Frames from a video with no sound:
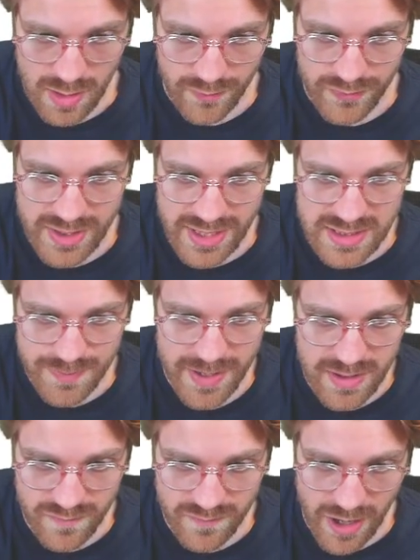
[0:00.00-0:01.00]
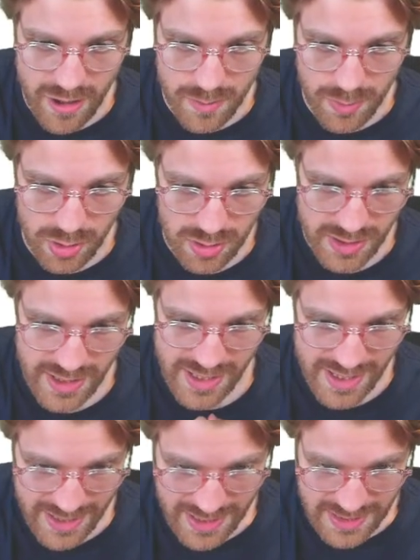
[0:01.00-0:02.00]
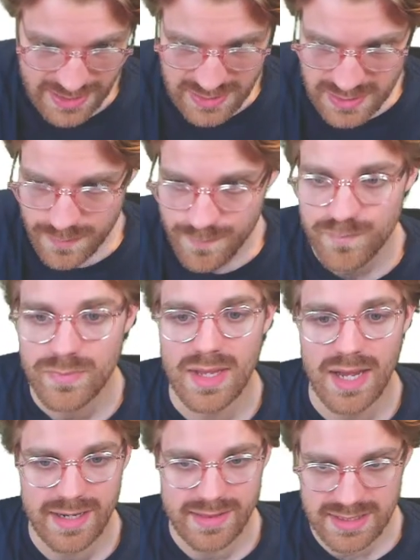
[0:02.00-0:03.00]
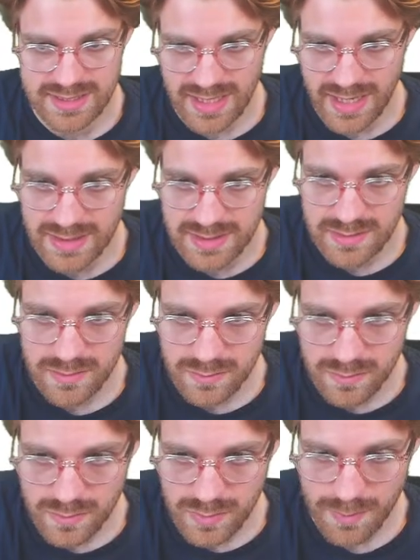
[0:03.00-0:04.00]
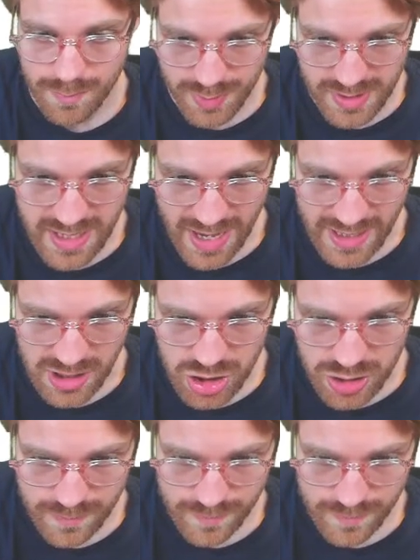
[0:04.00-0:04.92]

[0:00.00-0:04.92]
the independent variable is, and in this case, pH,